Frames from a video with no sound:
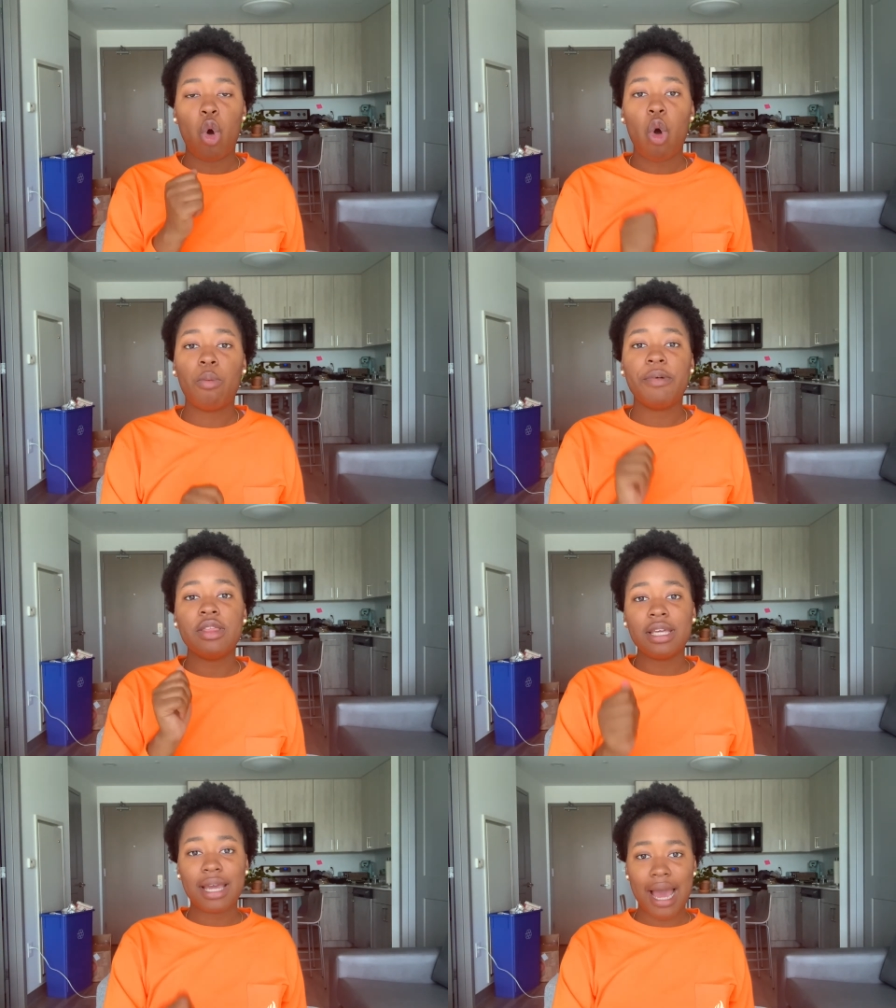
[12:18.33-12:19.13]
opened
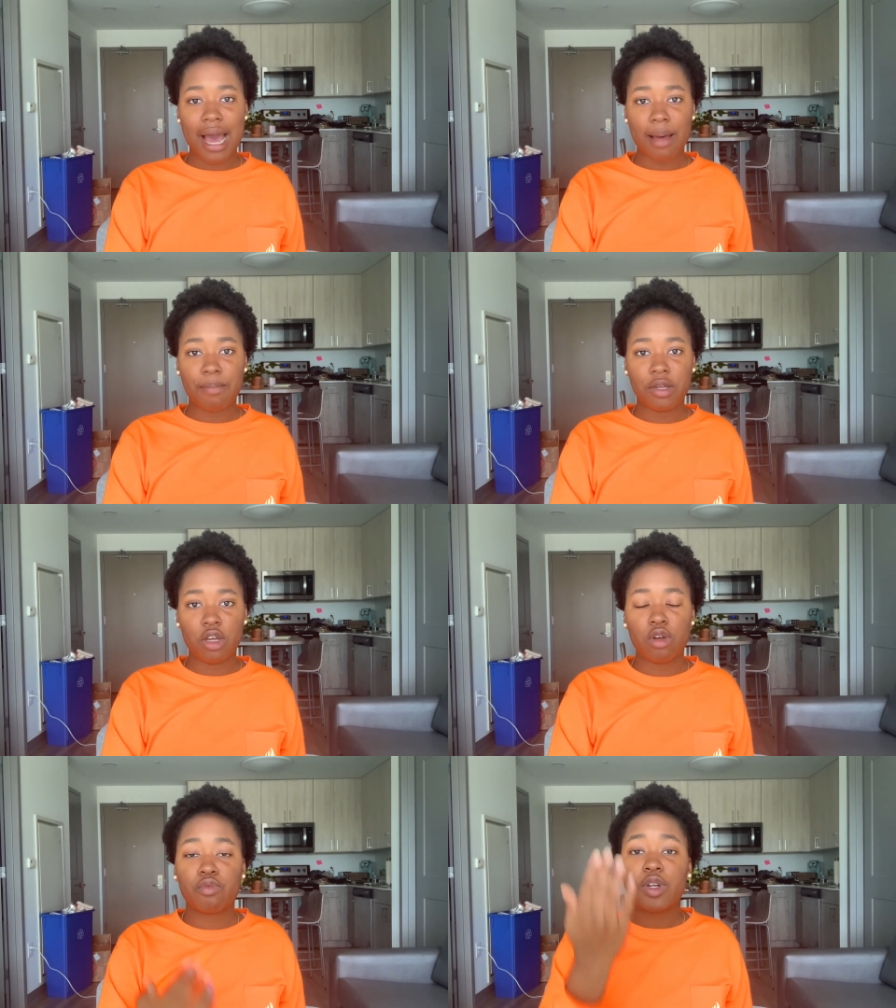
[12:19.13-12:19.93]
the app,
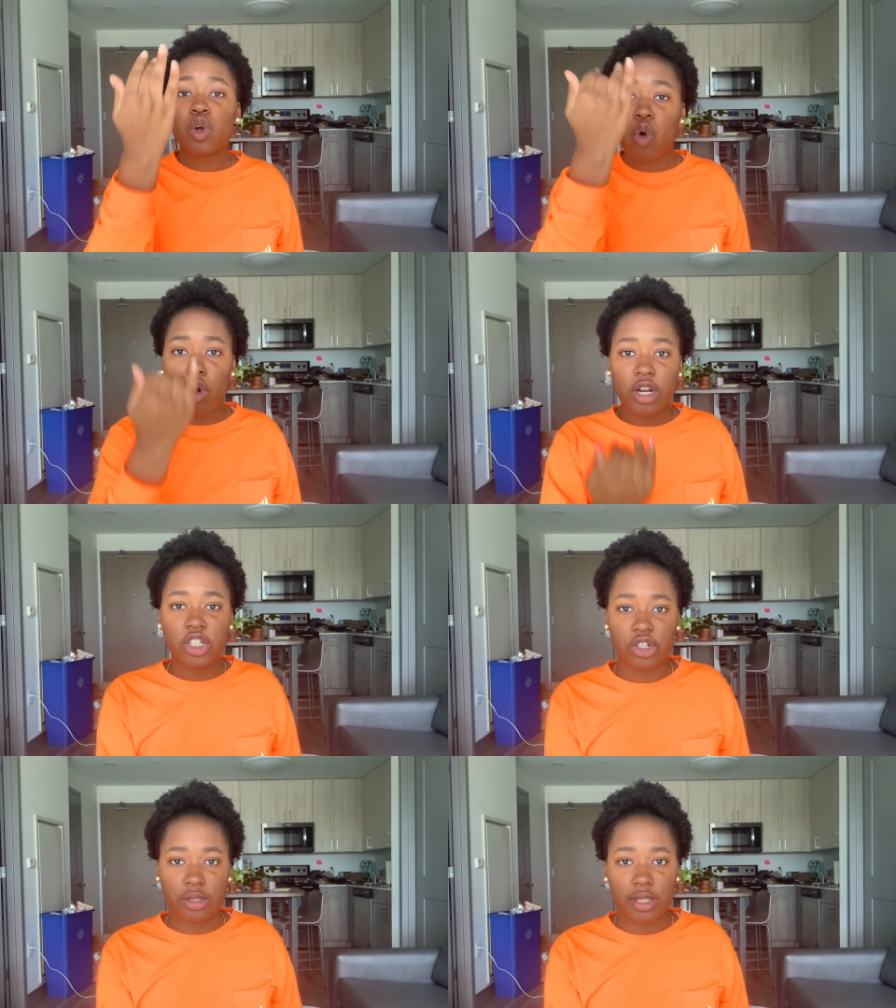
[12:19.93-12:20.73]
recorded
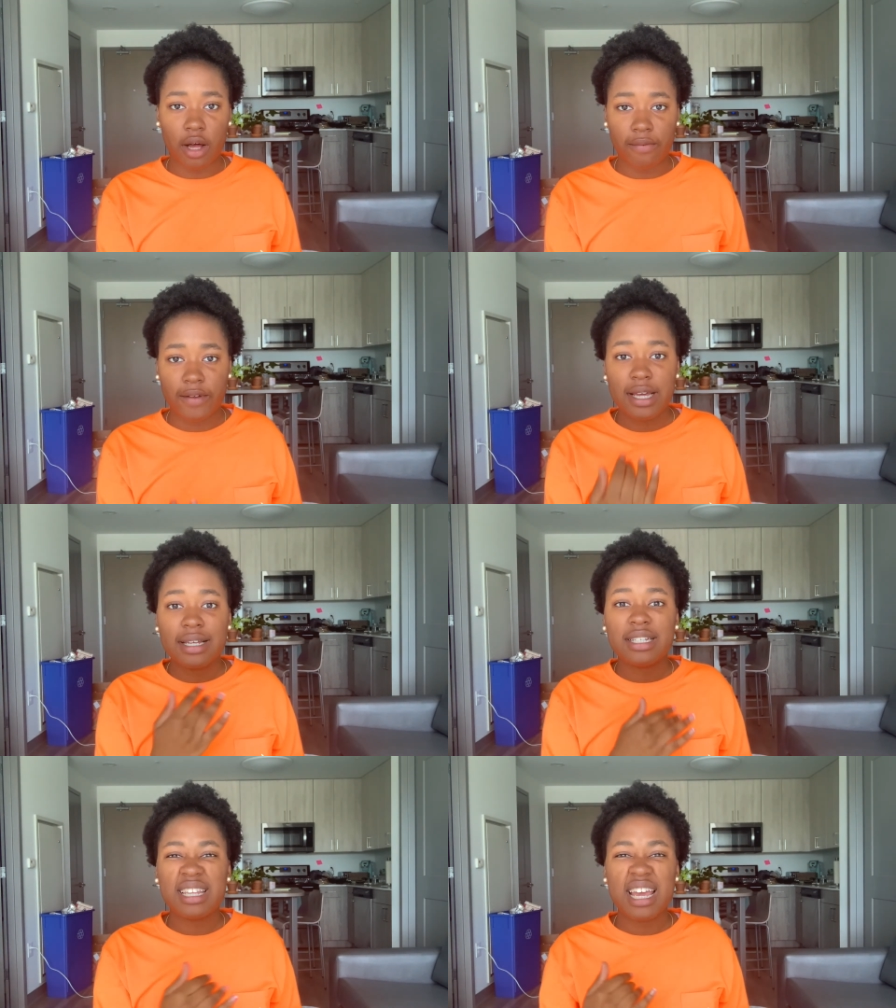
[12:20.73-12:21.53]
yourself
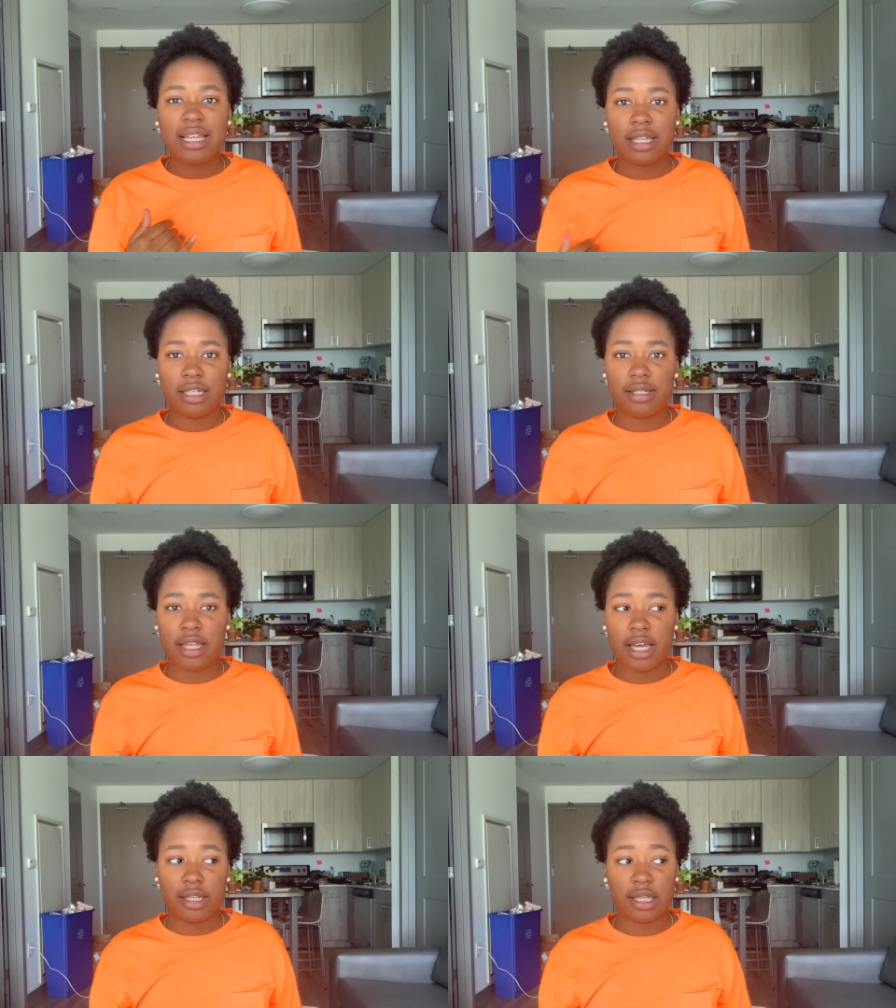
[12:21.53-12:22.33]
saying these
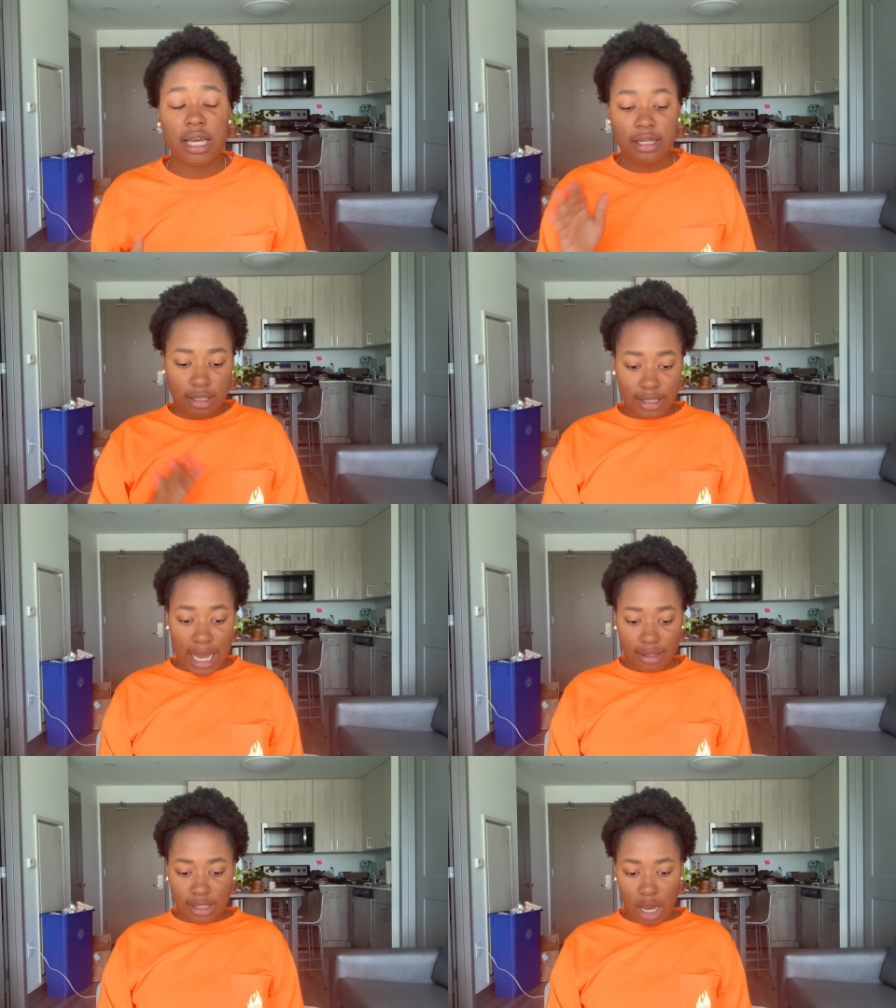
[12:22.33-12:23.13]
things,
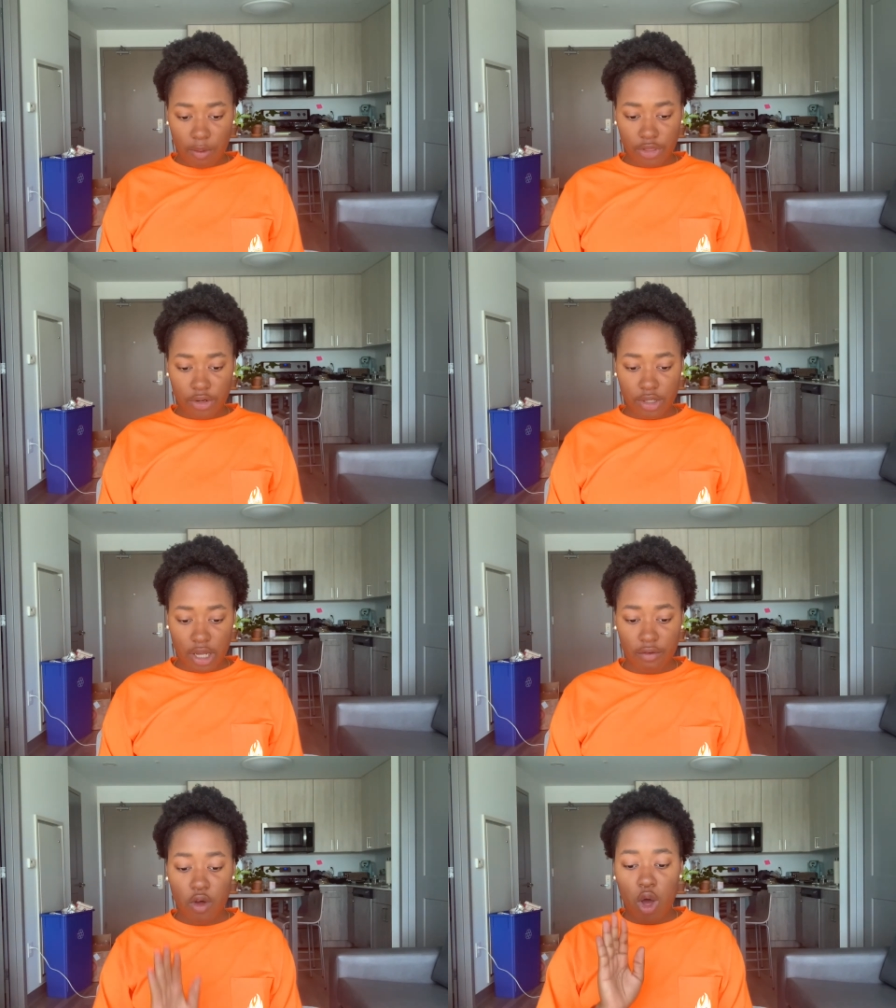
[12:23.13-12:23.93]
sat down with
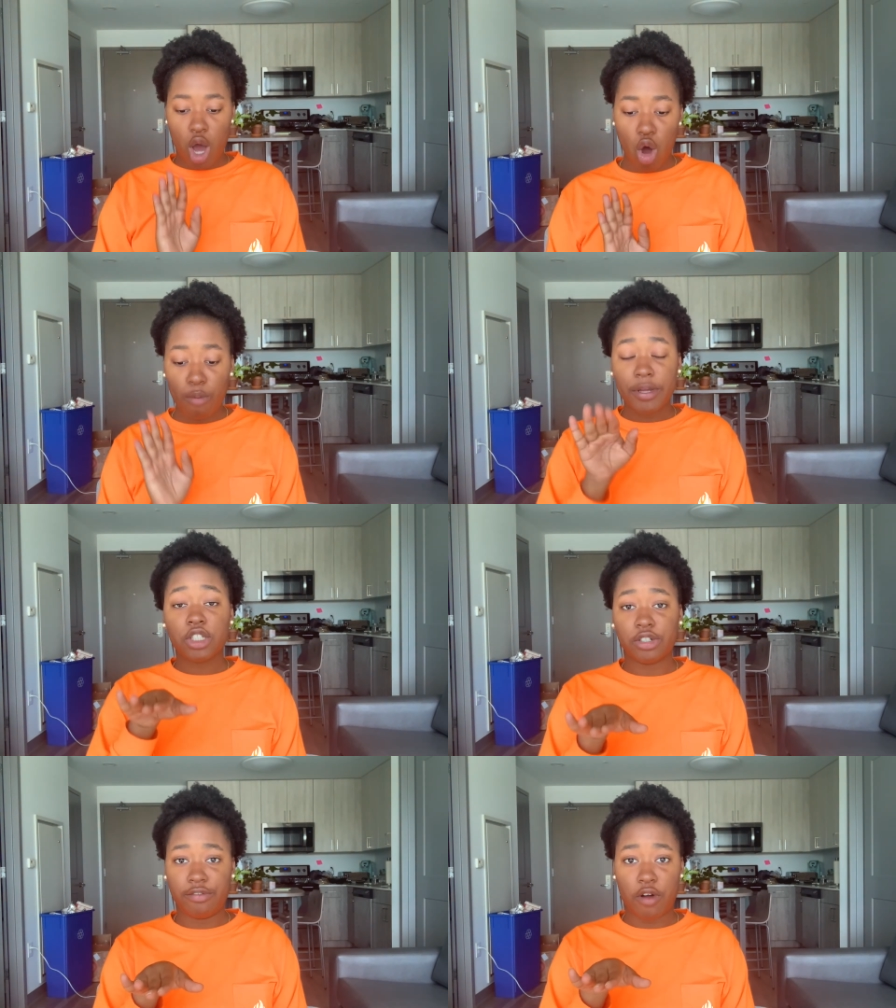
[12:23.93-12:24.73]
yourself, opened
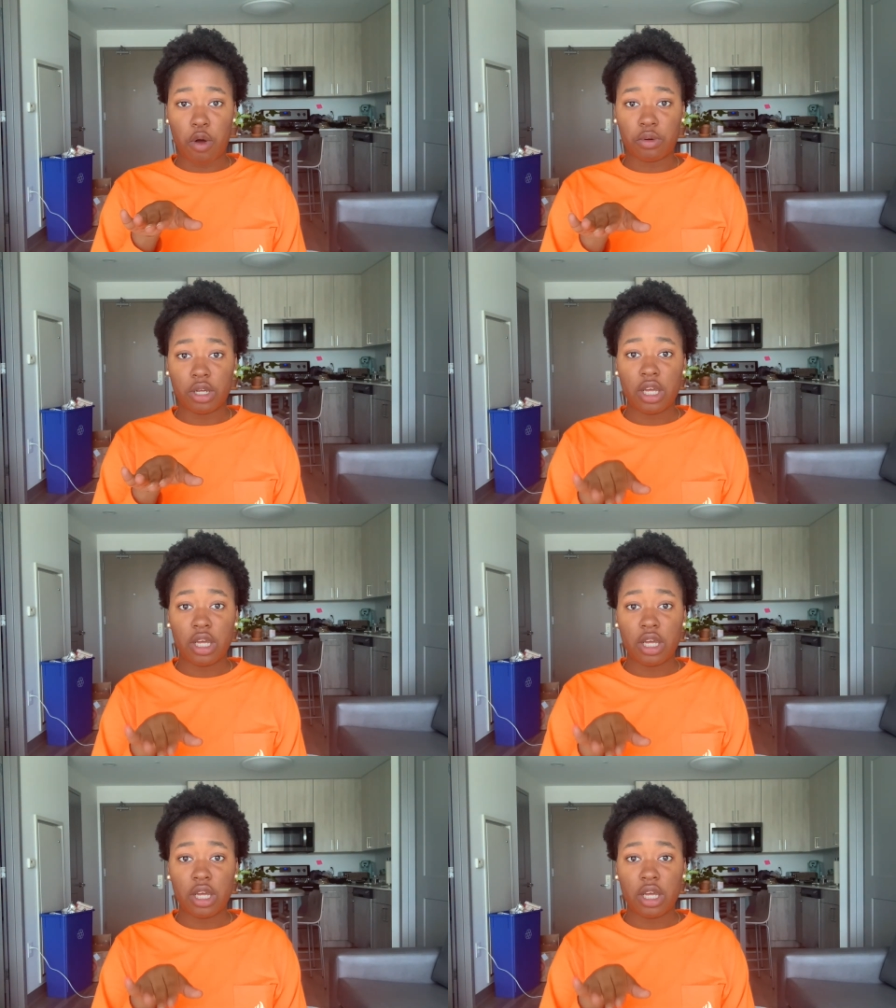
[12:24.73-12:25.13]
your phone,